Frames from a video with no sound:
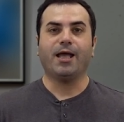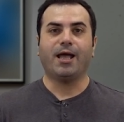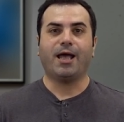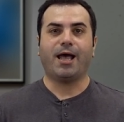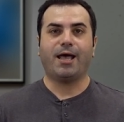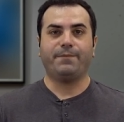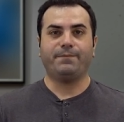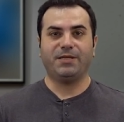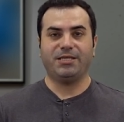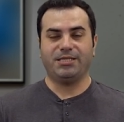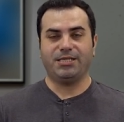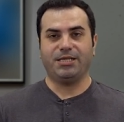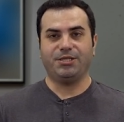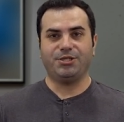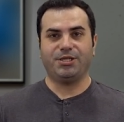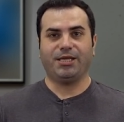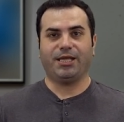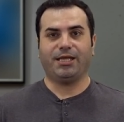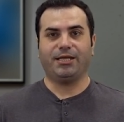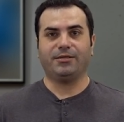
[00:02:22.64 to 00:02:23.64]
I've been
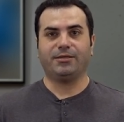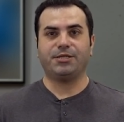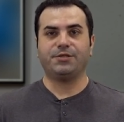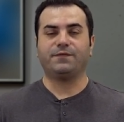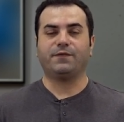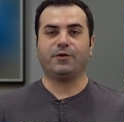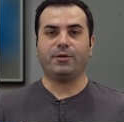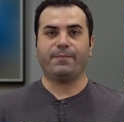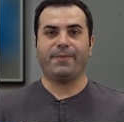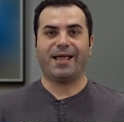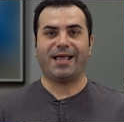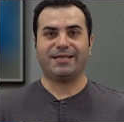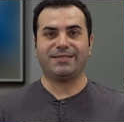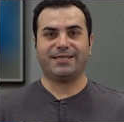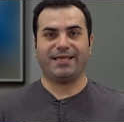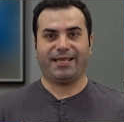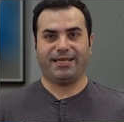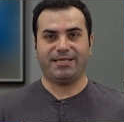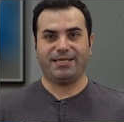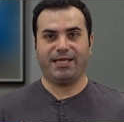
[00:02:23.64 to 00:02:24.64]
teaching English for the
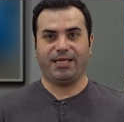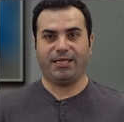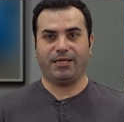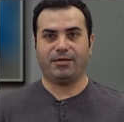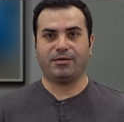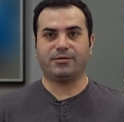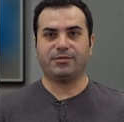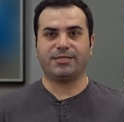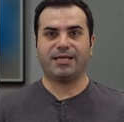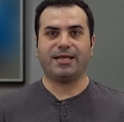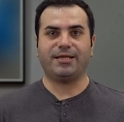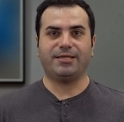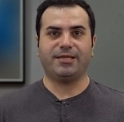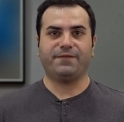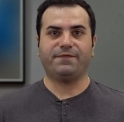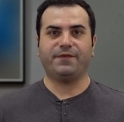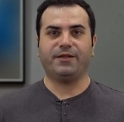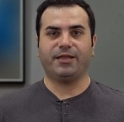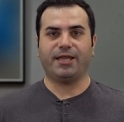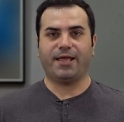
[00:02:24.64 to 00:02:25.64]
past 18 years at
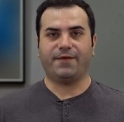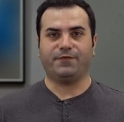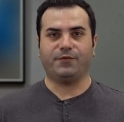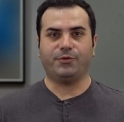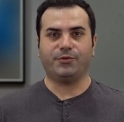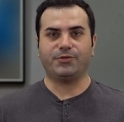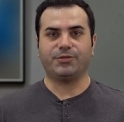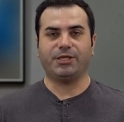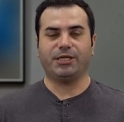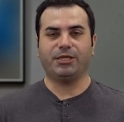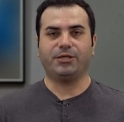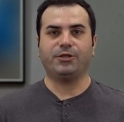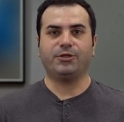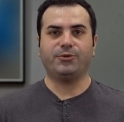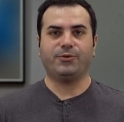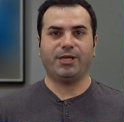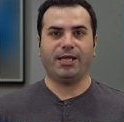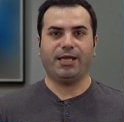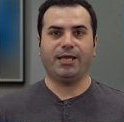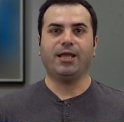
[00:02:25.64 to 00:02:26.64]
different levels,
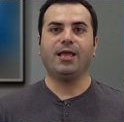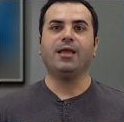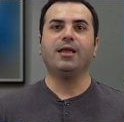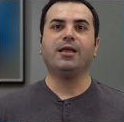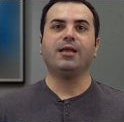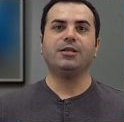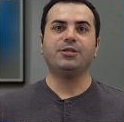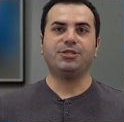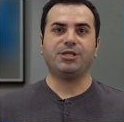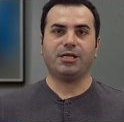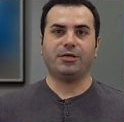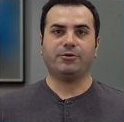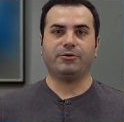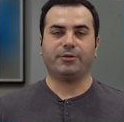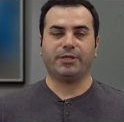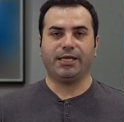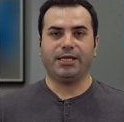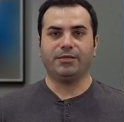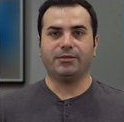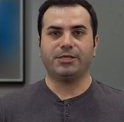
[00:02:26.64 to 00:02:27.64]
including
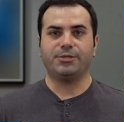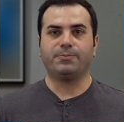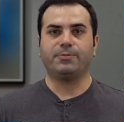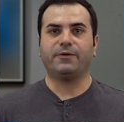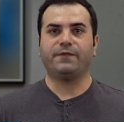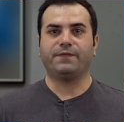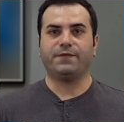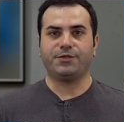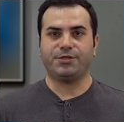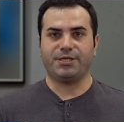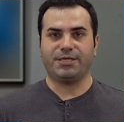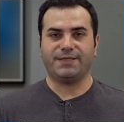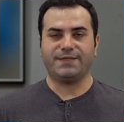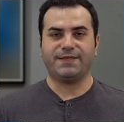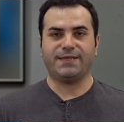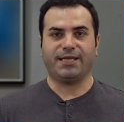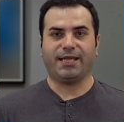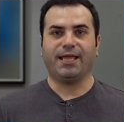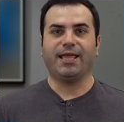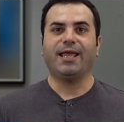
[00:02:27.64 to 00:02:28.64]
general English
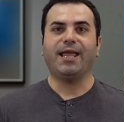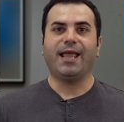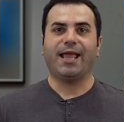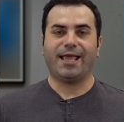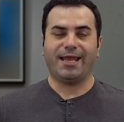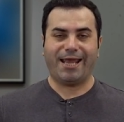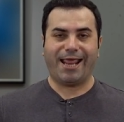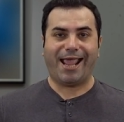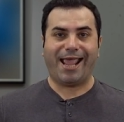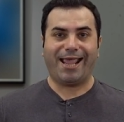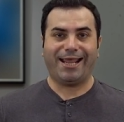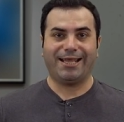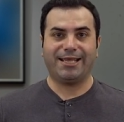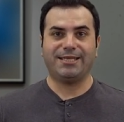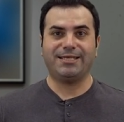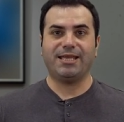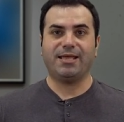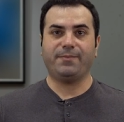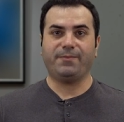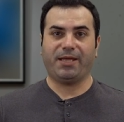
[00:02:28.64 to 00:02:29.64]
proficiency and
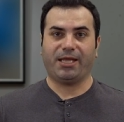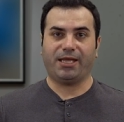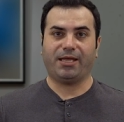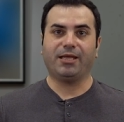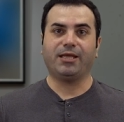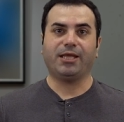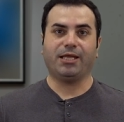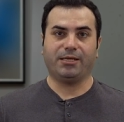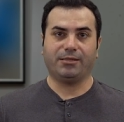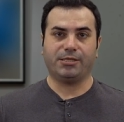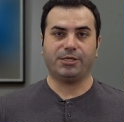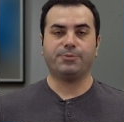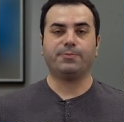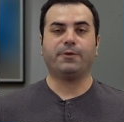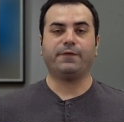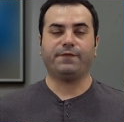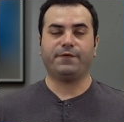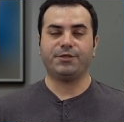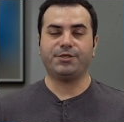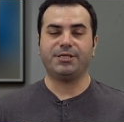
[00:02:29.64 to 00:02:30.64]
academic English
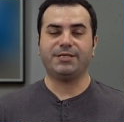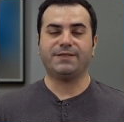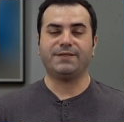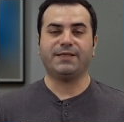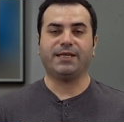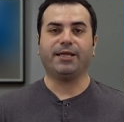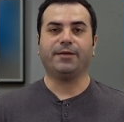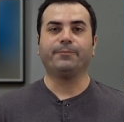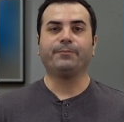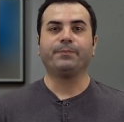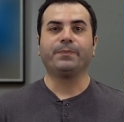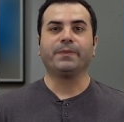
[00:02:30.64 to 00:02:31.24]
proficiency.